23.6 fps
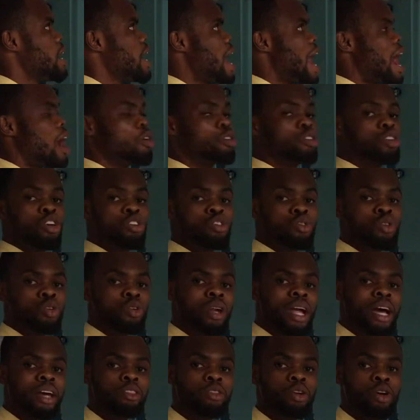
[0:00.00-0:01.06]
I'll just go
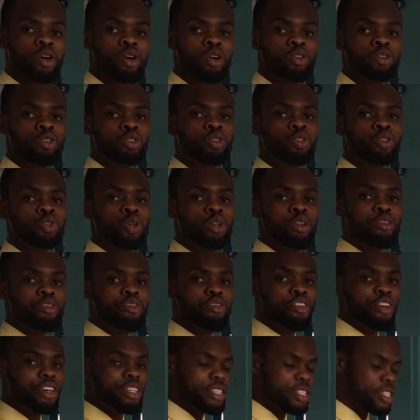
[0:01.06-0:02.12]
right on to the
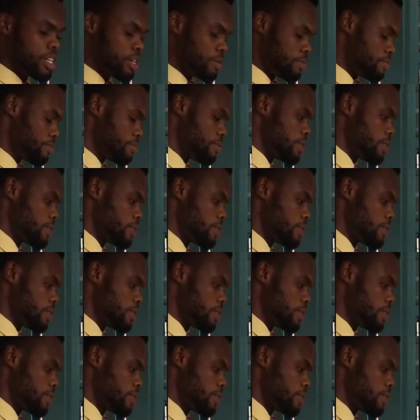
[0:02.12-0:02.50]
first step.